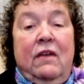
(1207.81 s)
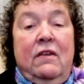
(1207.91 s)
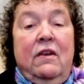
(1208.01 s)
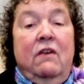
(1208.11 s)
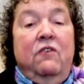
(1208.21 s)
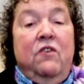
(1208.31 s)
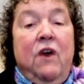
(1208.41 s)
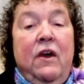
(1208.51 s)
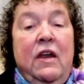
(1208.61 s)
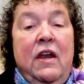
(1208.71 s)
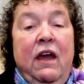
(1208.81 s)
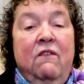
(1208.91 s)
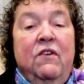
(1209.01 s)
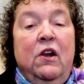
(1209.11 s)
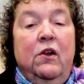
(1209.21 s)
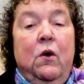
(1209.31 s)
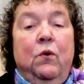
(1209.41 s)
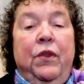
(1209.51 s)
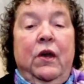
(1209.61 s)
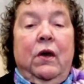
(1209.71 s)
that it is not in heaven
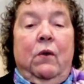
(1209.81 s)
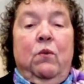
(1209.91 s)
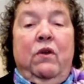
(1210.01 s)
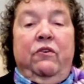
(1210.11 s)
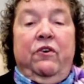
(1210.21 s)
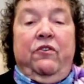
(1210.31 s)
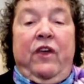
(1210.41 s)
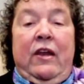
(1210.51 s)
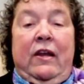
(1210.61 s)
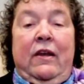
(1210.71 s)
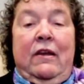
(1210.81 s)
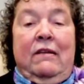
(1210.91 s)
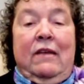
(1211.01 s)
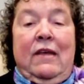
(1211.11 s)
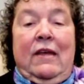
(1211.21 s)
alone that God wants our saintliness,